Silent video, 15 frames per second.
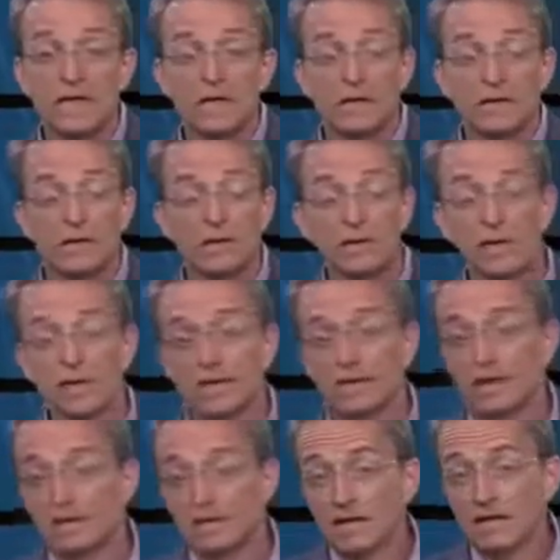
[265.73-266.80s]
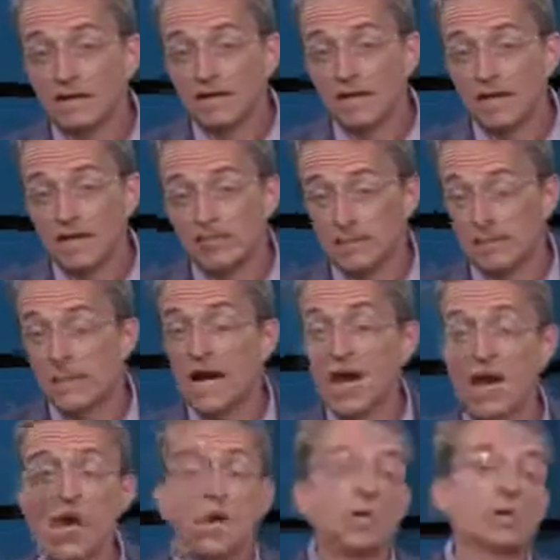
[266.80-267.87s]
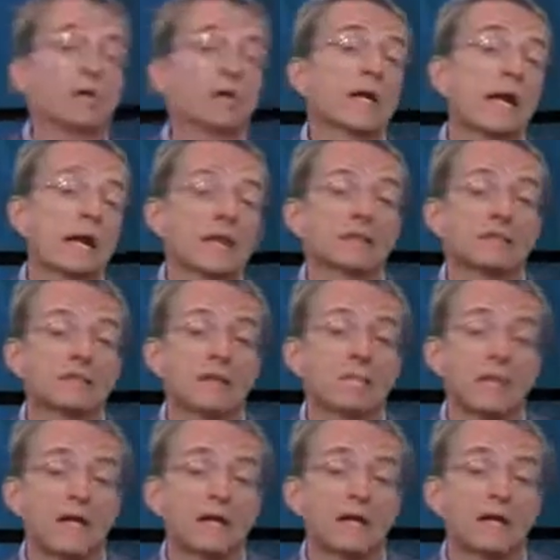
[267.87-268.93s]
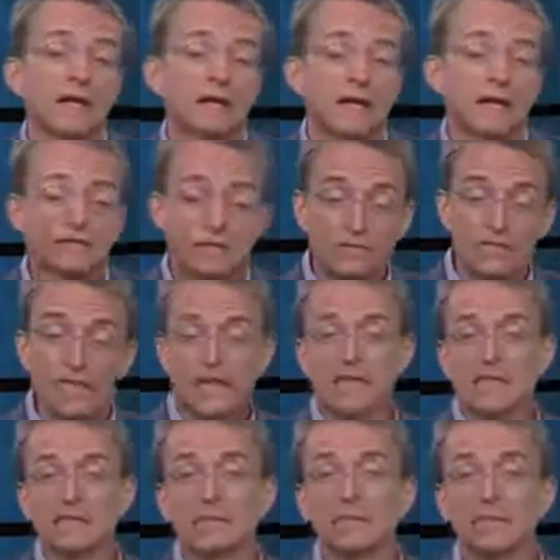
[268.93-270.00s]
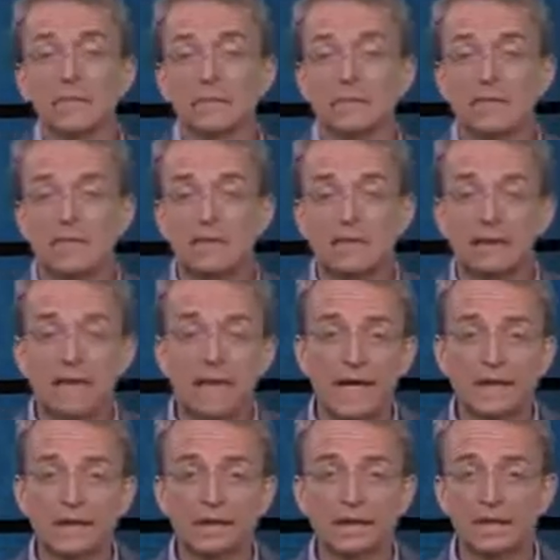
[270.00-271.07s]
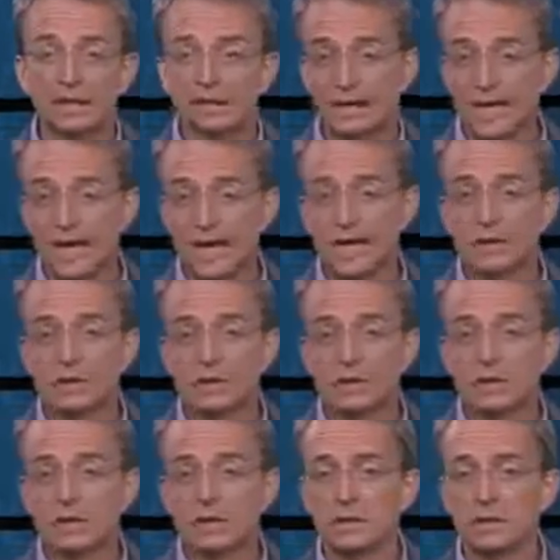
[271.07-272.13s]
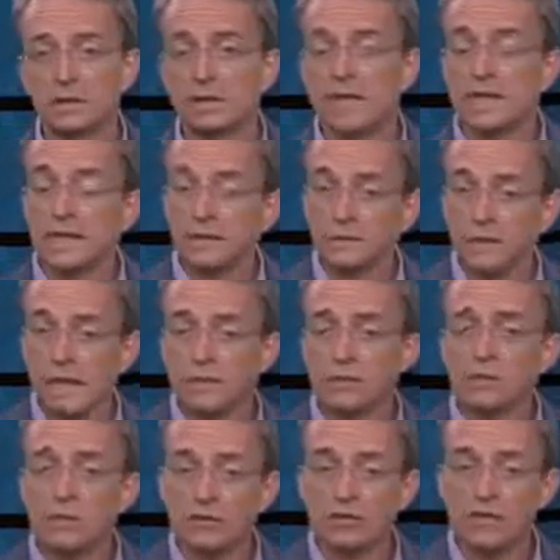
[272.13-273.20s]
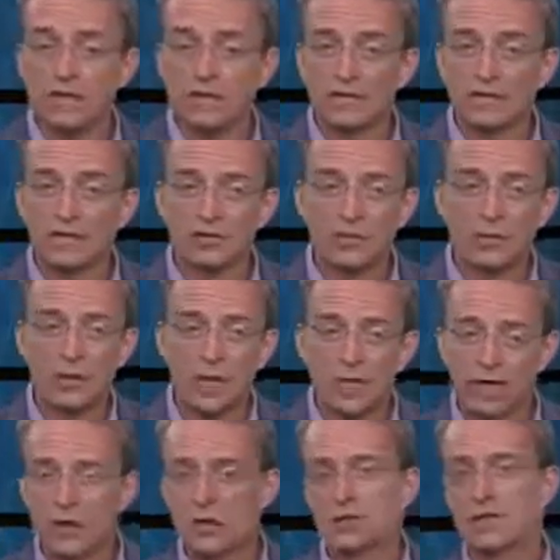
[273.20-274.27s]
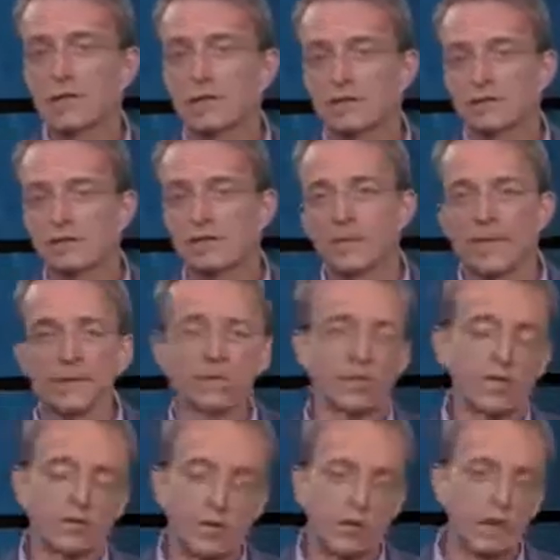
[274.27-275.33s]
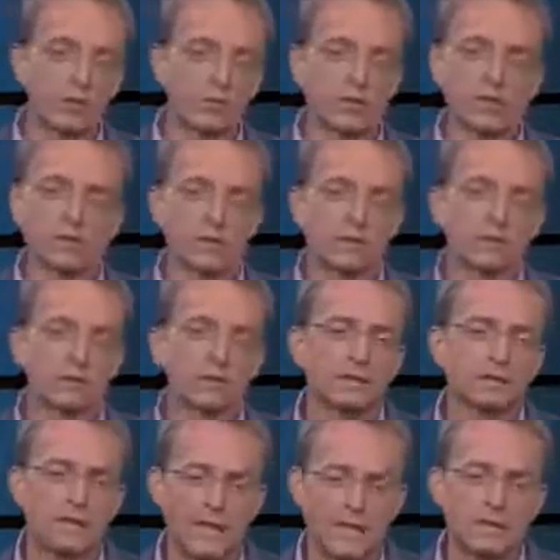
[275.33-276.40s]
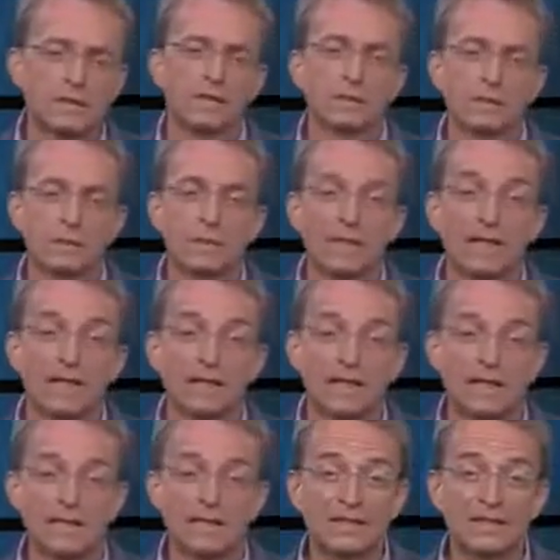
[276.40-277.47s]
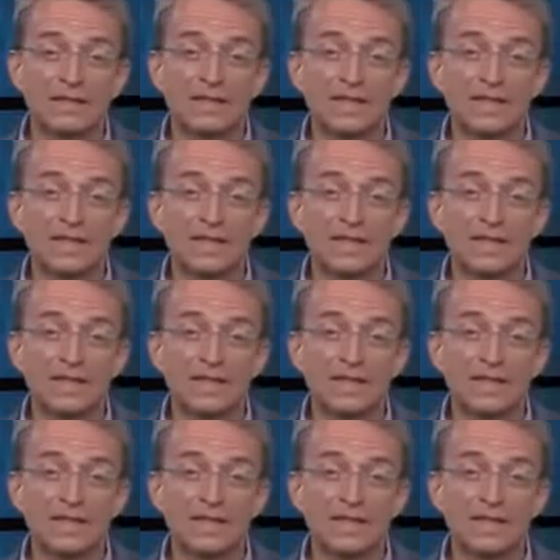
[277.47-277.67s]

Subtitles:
But on the other end, maybe 100x the amount of devices that are being connected in IoT type use cases. So 100x the bandwidth, 100x the devices that are being connected,